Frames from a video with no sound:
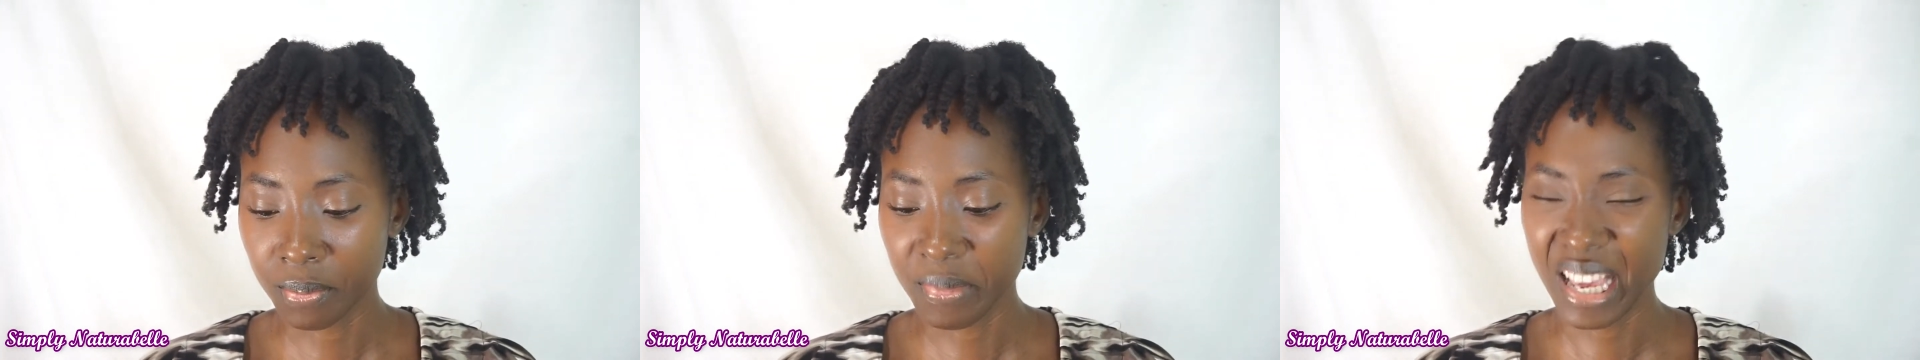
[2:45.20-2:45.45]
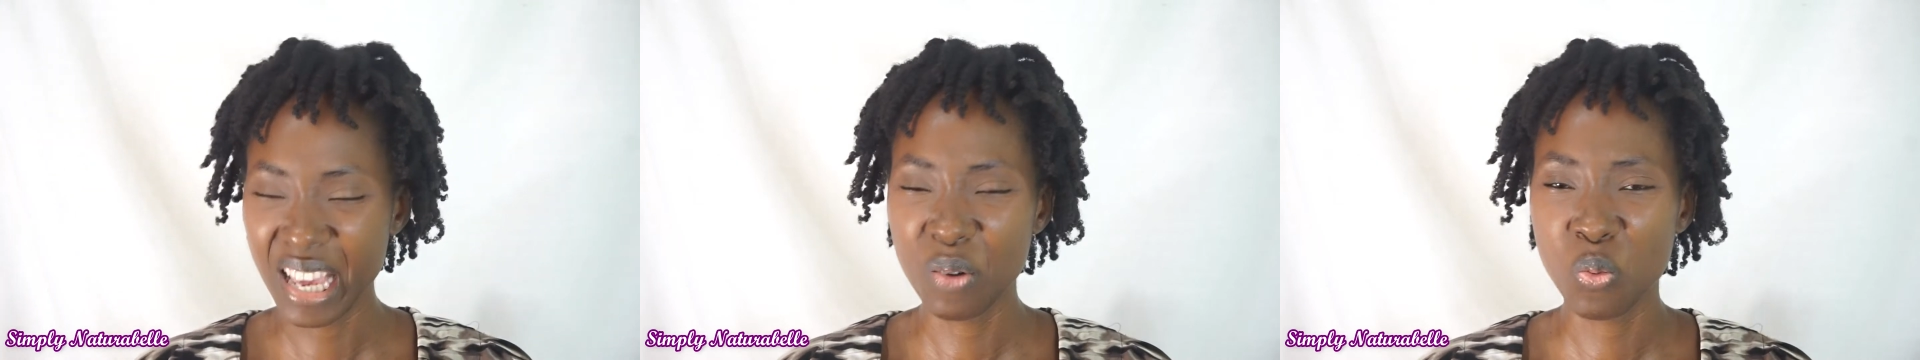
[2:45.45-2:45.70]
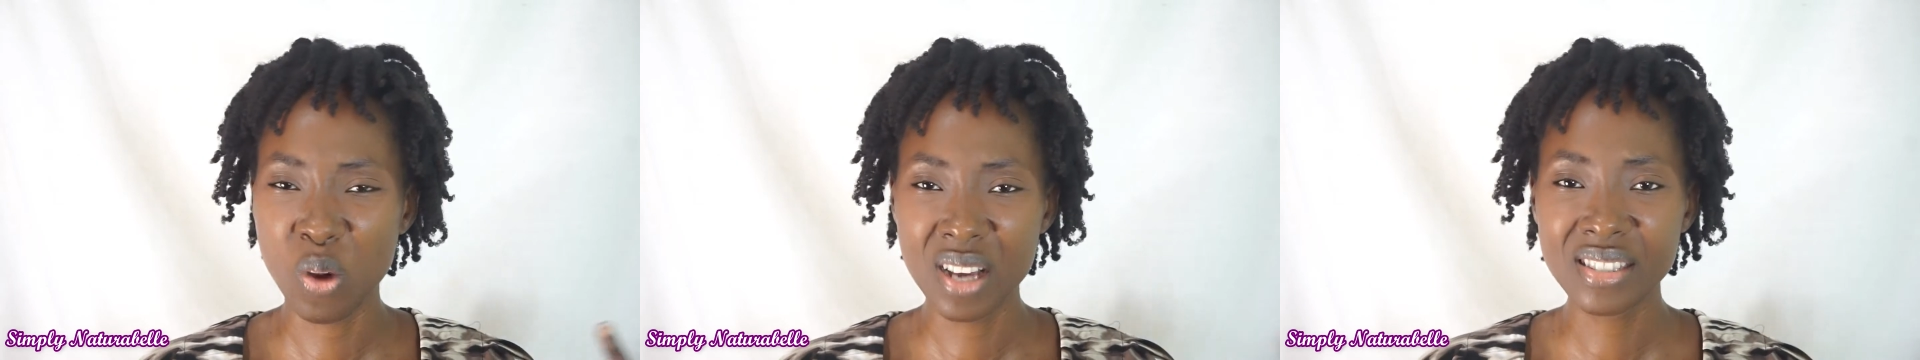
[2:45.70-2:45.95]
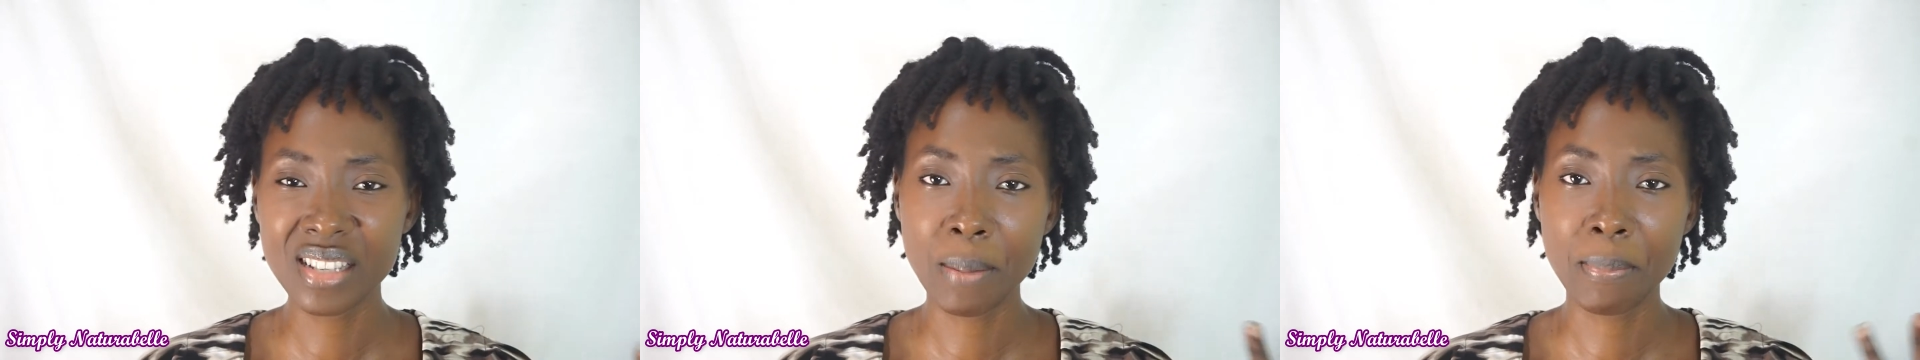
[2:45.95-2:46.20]
It
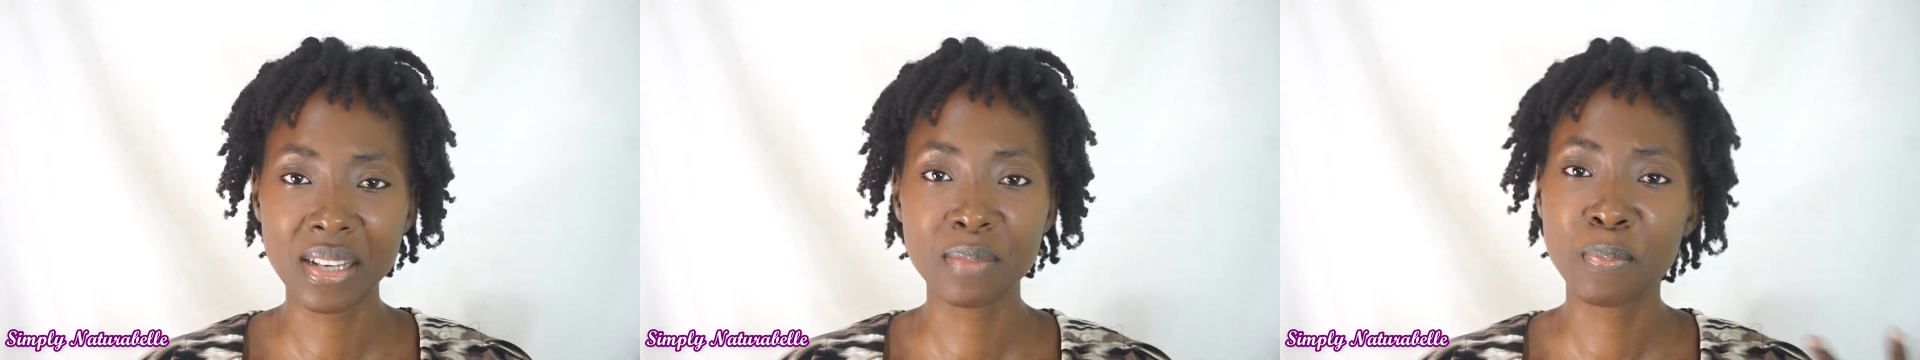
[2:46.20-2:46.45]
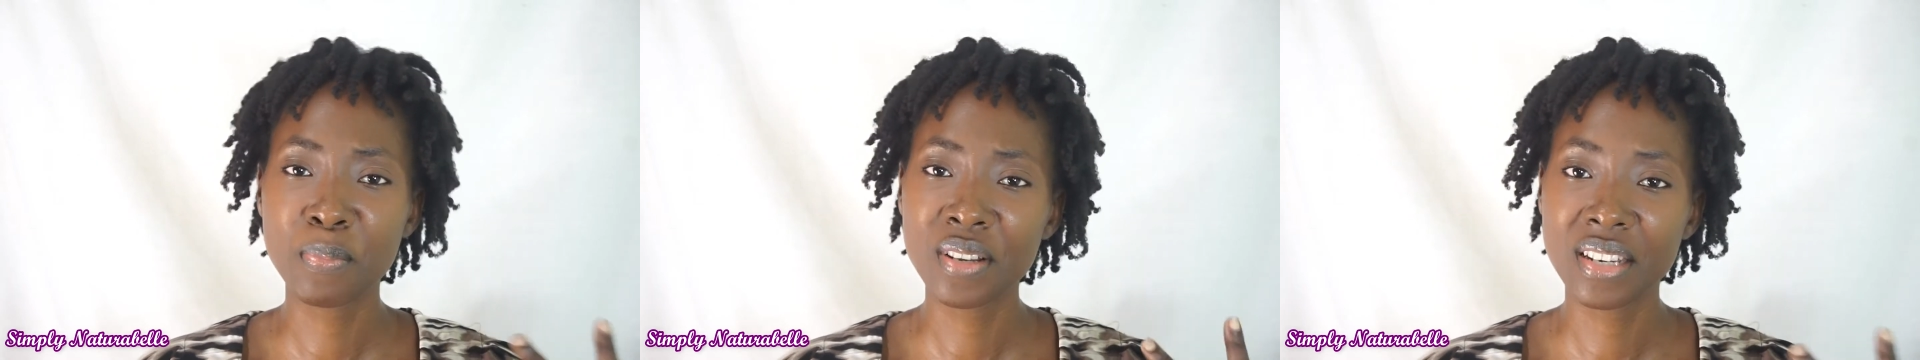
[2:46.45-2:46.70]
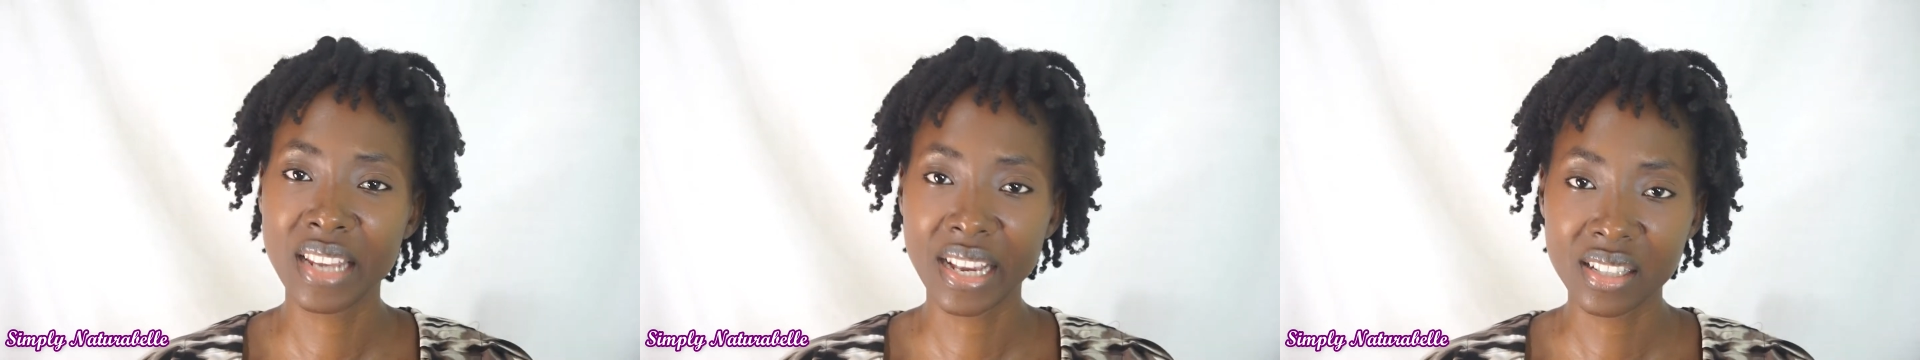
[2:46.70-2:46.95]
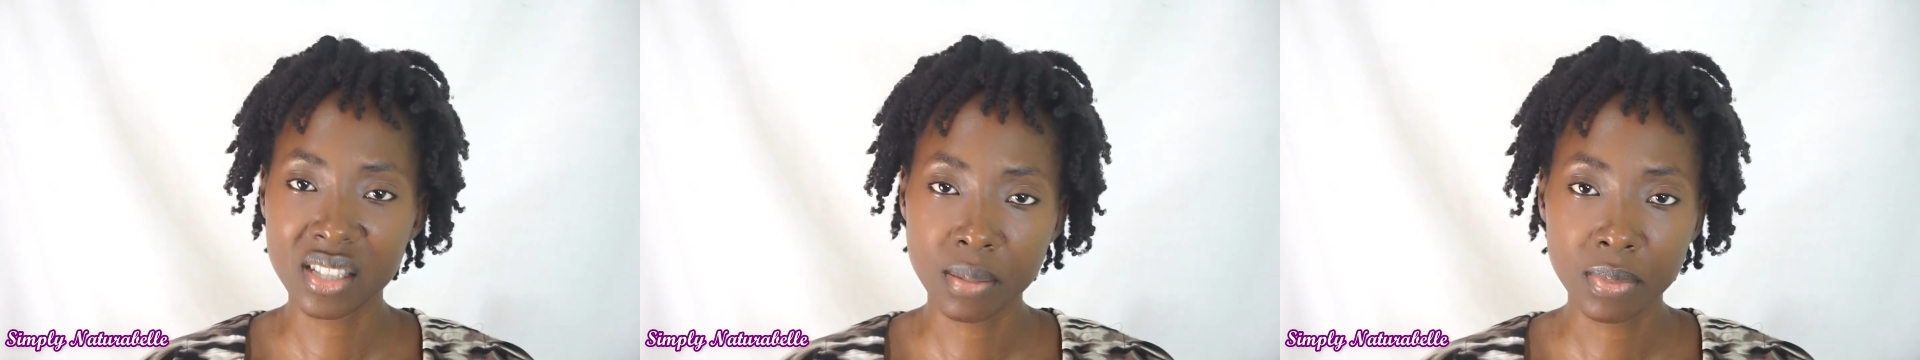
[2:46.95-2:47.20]
was a bit
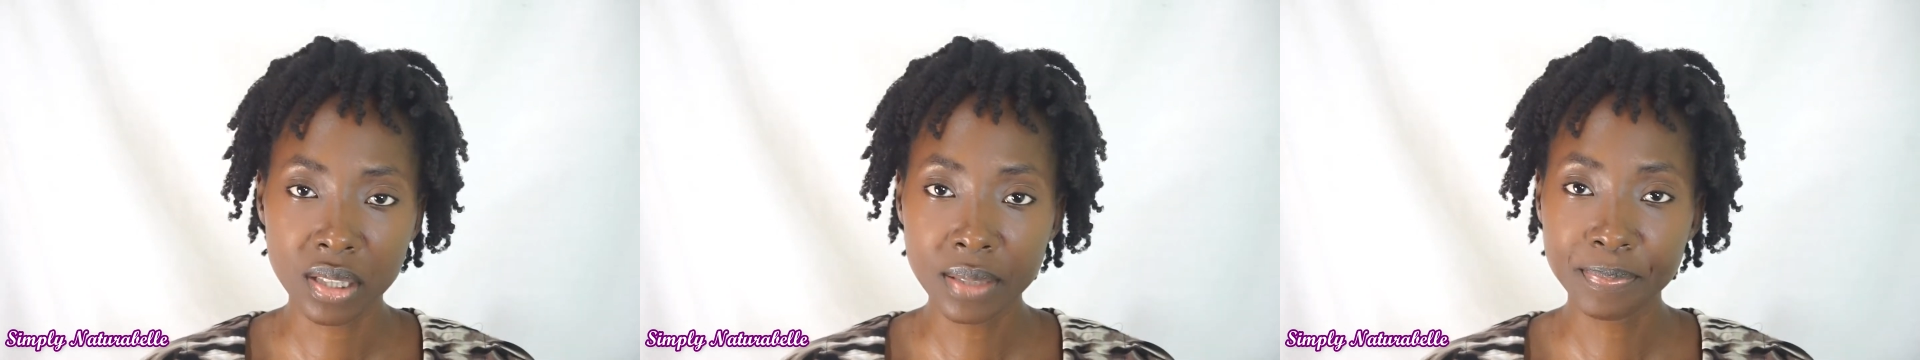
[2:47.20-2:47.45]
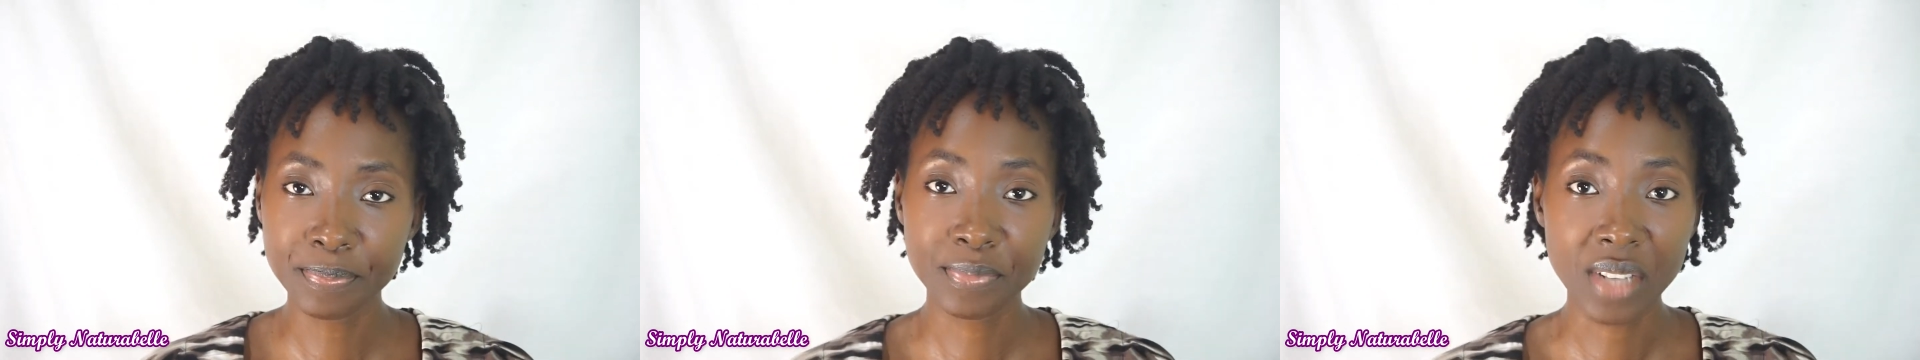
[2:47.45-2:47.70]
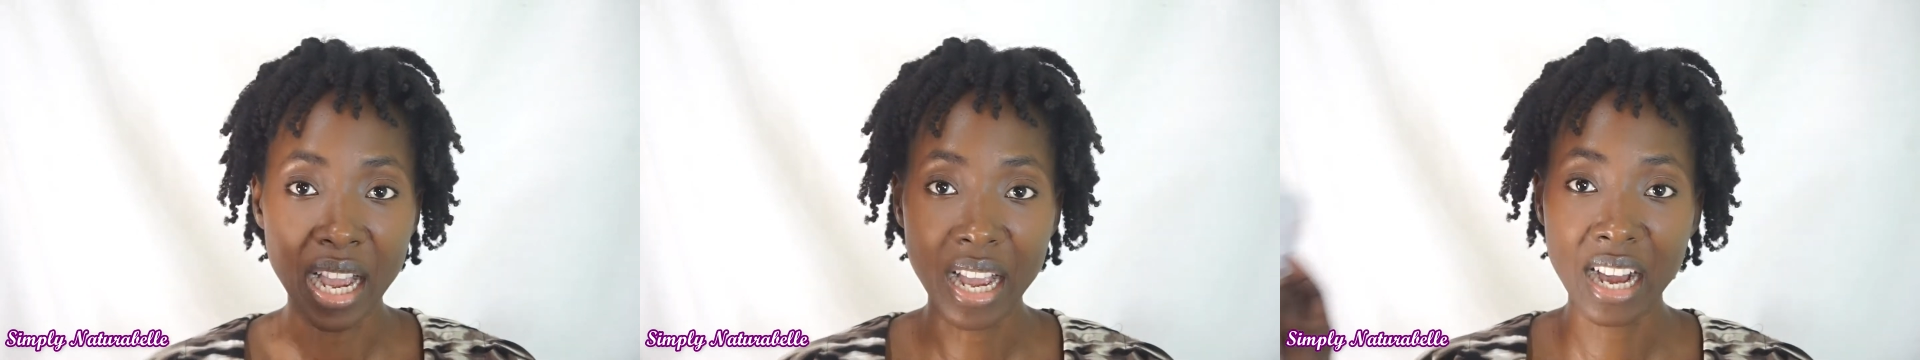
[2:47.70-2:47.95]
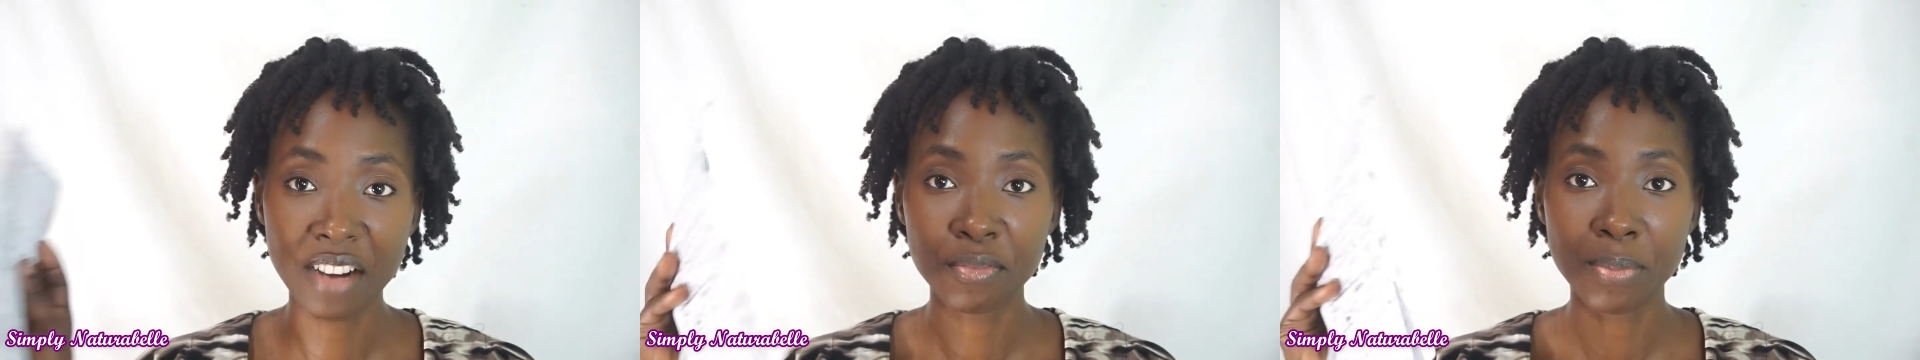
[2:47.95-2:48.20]
predictable. I
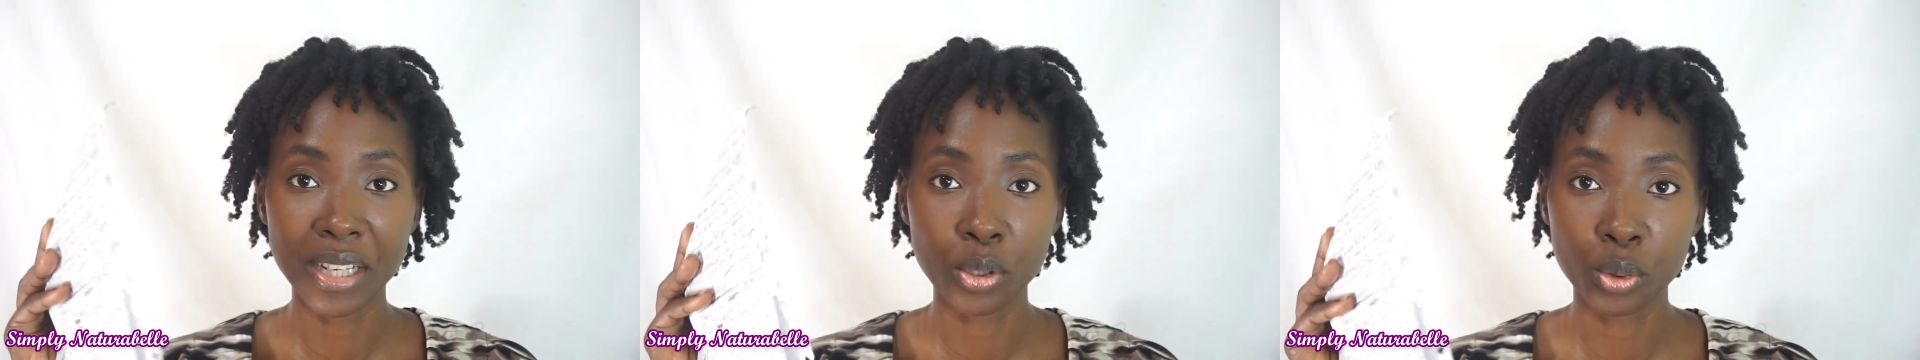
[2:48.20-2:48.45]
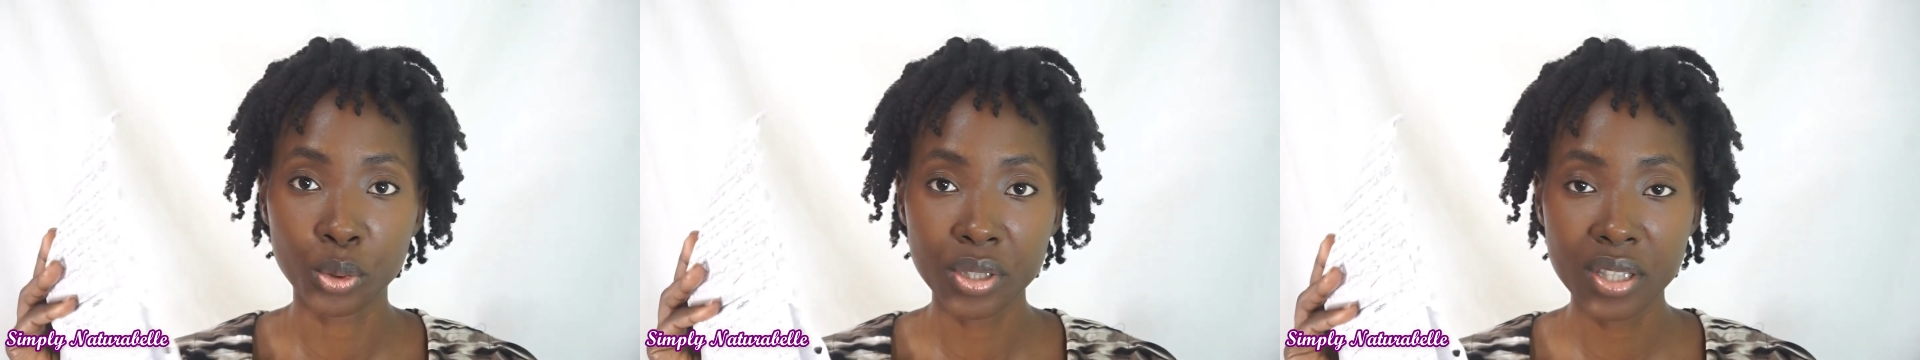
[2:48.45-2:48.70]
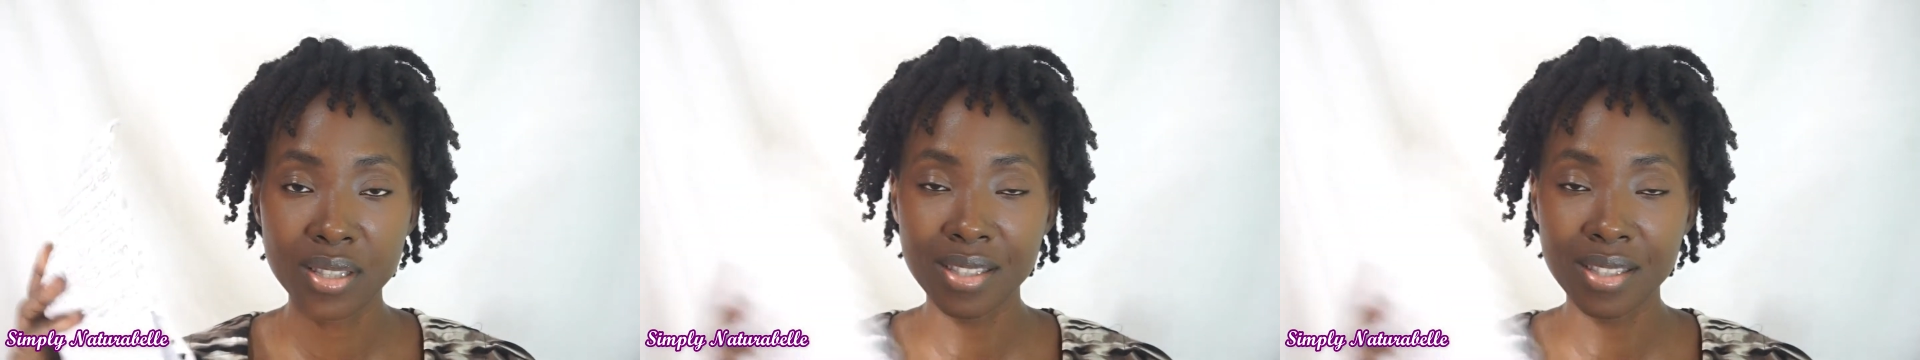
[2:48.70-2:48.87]
have my notes.